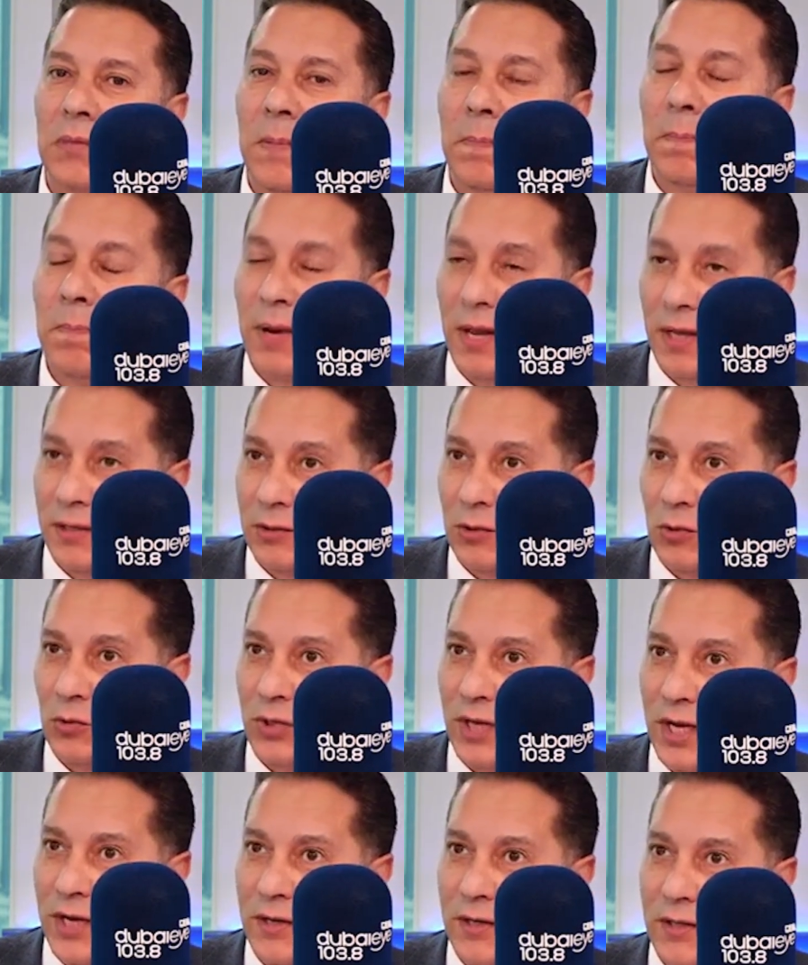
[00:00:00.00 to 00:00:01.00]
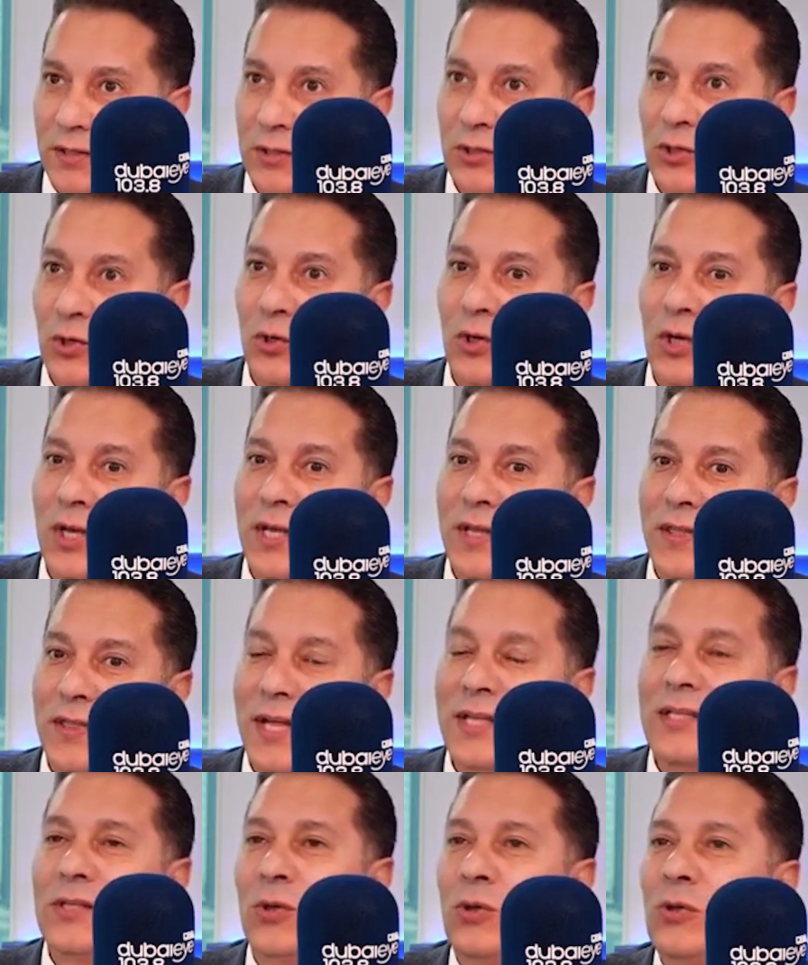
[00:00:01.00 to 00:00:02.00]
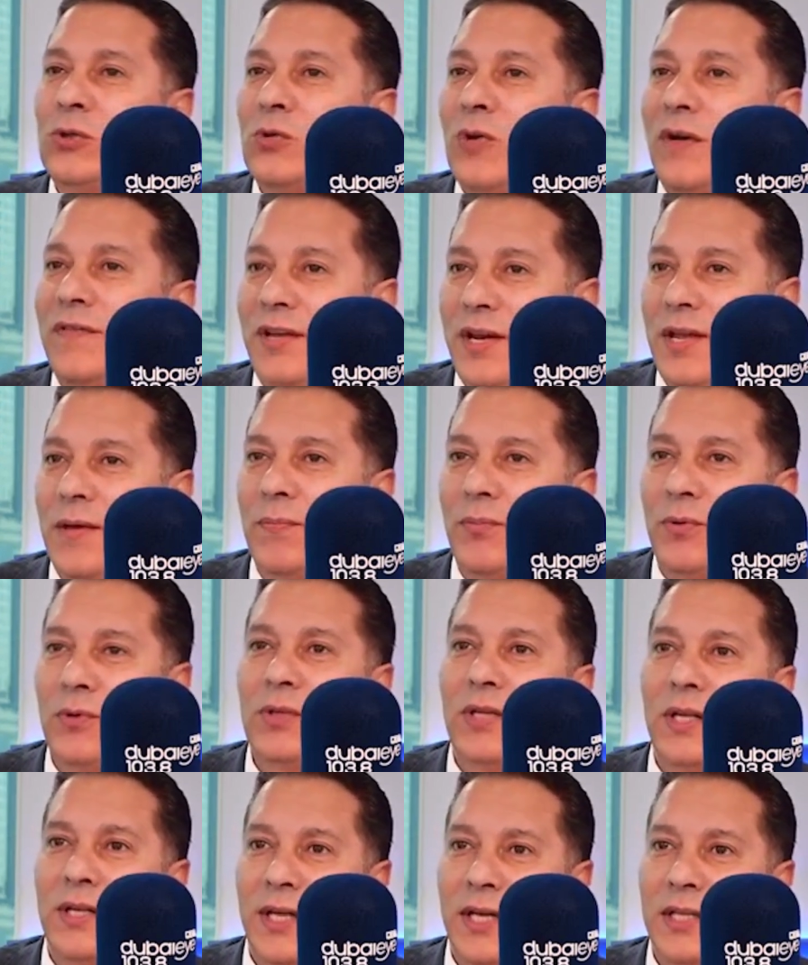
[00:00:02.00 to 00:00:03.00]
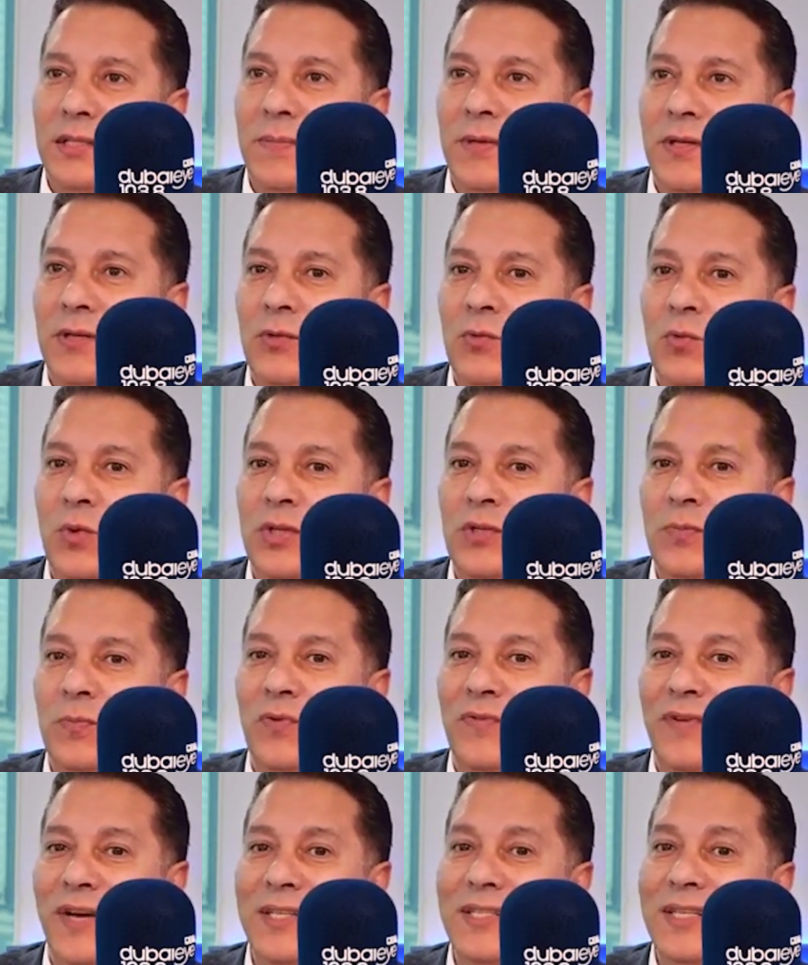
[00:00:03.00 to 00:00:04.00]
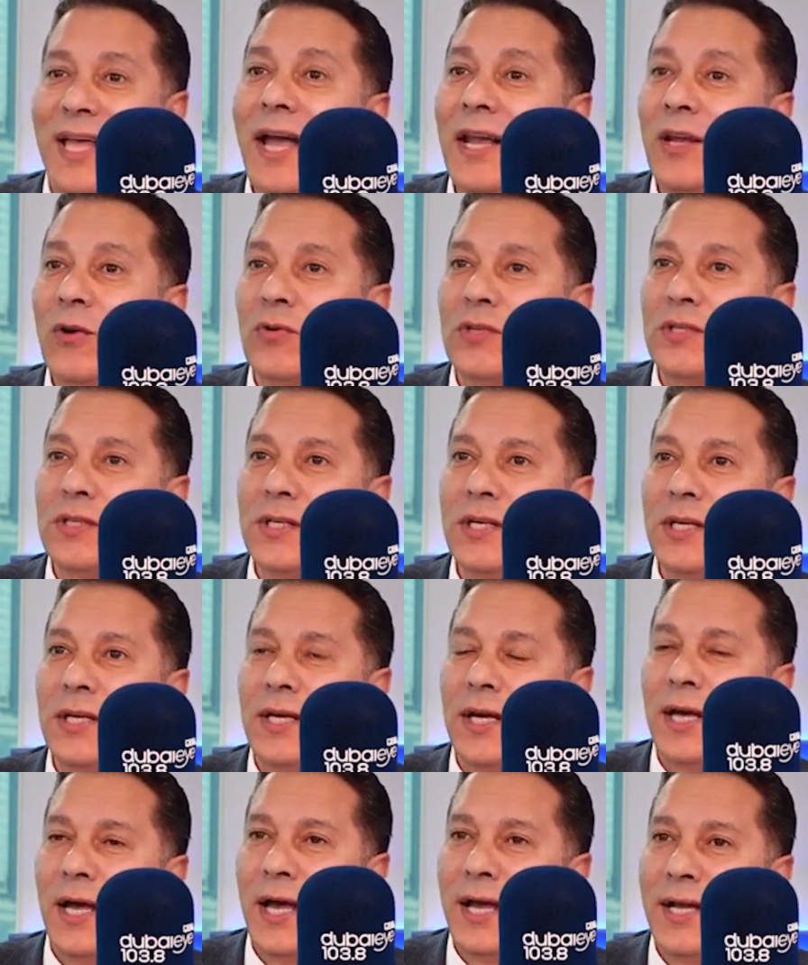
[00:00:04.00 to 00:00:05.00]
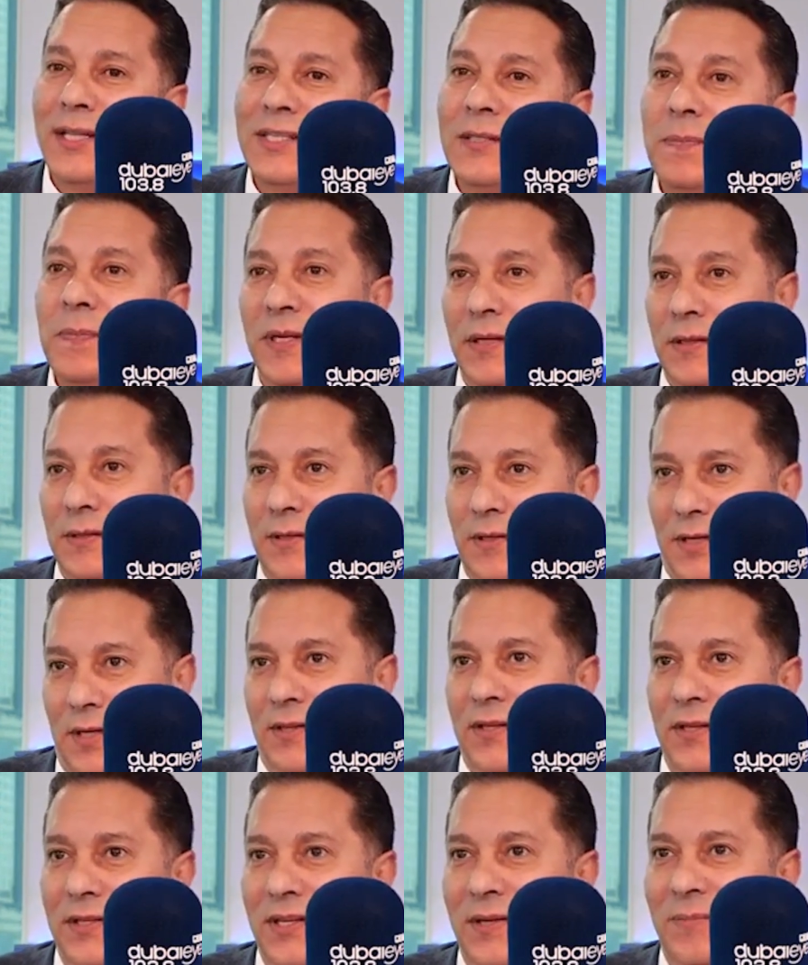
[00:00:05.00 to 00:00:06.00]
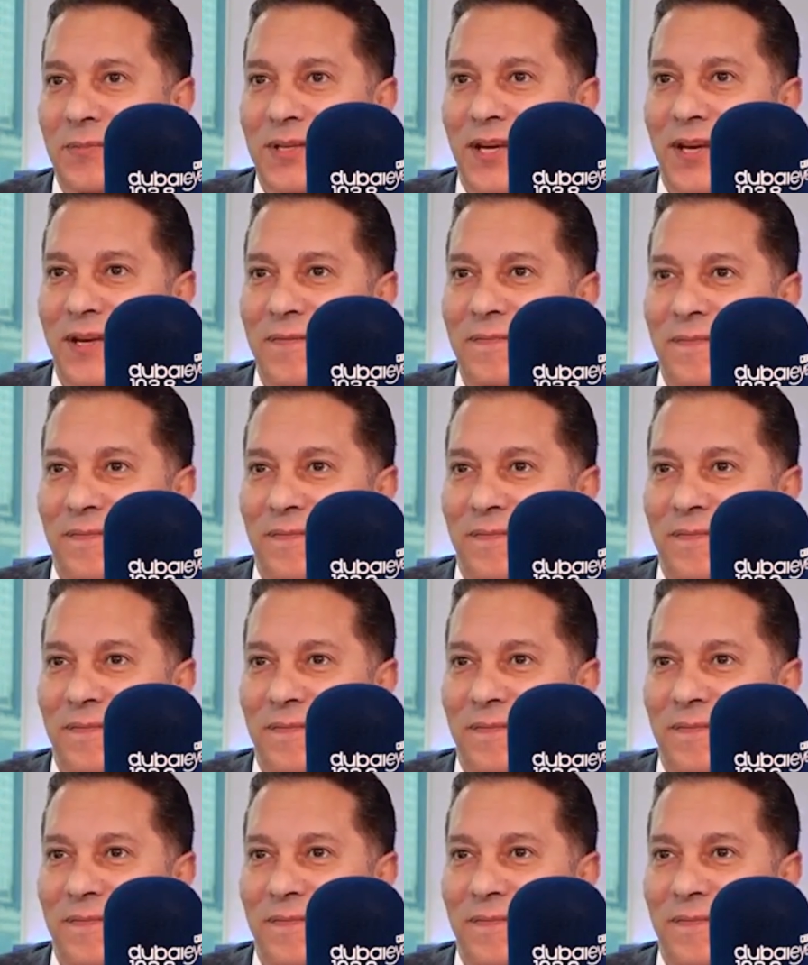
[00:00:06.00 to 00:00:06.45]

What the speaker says: blood containers. So that's also a very important aspect, which provides accuracy and speed at the same time.